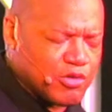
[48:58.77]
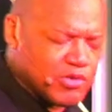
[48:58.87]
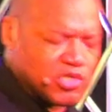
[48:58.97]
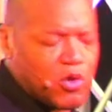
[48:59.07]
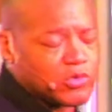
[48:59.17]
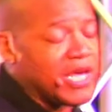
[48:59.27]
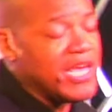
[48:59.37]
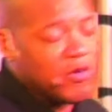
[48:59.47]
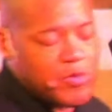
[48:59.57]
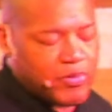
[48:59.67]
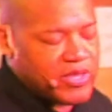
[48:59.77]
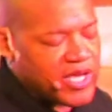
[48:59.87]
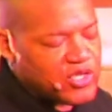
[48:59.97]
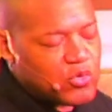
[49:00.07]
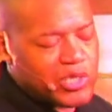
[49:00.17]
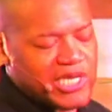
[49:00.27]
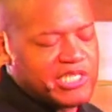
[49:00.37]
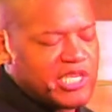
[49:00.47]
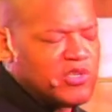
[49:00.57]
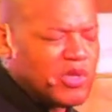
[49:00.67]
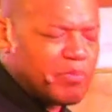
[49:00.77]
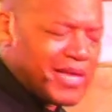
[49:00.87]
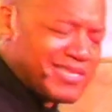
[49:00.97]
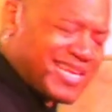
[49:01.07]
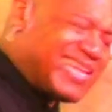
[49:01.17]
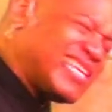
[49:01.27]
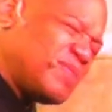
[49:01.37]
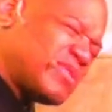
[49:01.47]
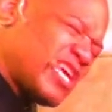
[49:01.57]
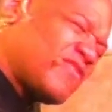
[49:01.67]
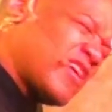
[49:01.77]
a result. We pray that you will continue to bless and keep safe